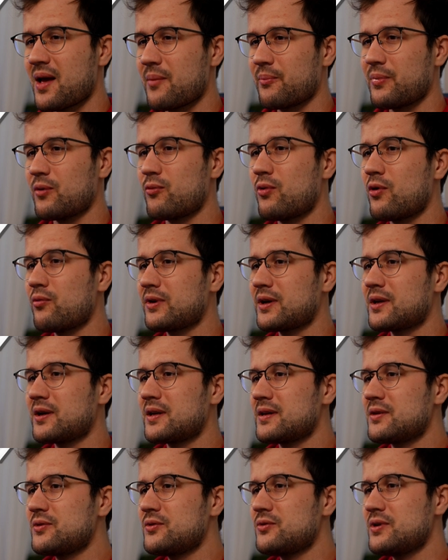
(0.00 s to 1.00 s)
But what we
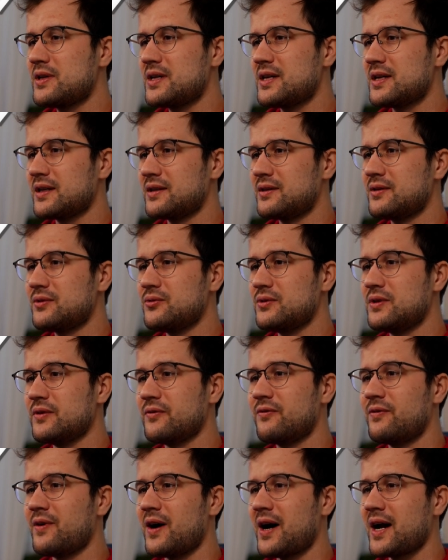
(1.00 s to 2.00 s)
can do here to
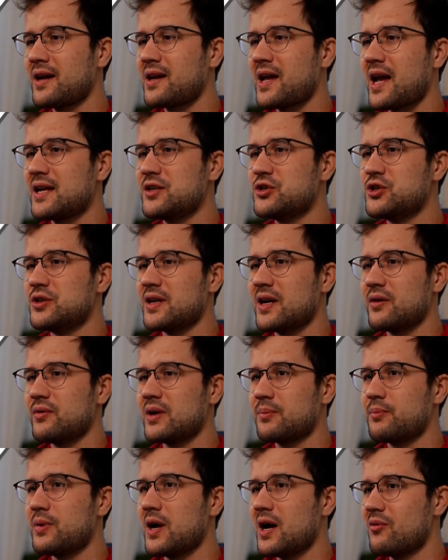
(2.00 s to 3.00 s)
define a
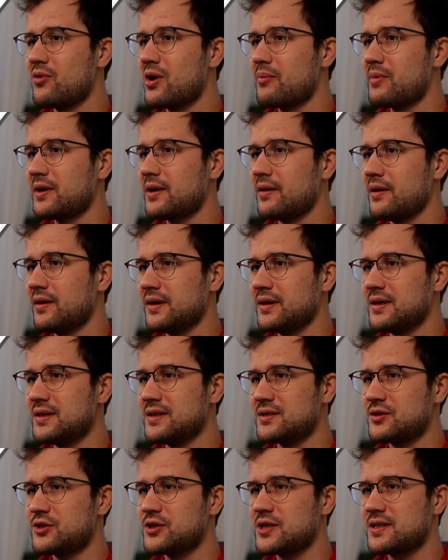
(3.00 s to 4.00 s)
generic parameter
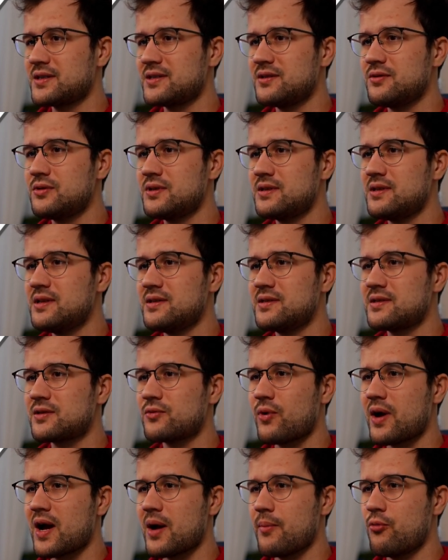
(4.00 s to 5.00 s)
is just use these
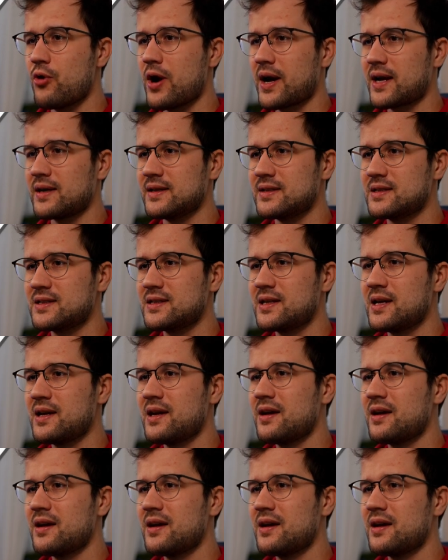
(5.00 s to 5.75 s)
square brackets